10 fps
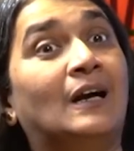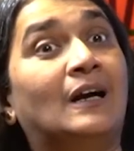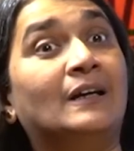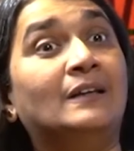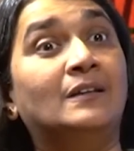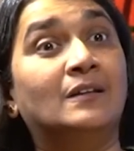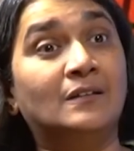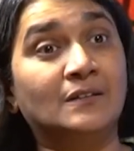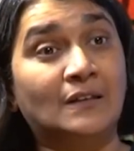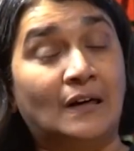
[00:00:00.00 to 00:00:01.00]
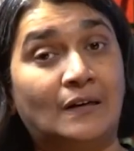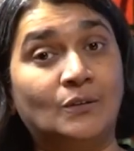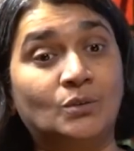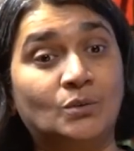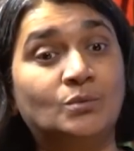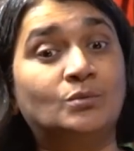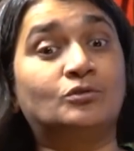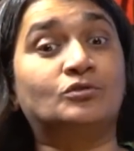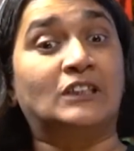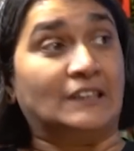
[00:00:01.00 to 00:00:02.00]
I learned how to
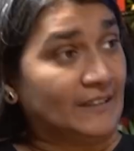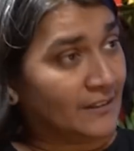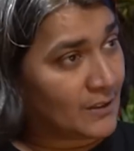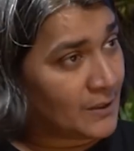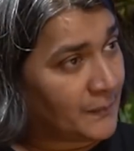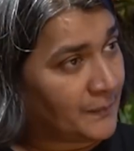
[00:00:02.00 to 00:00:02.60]
write.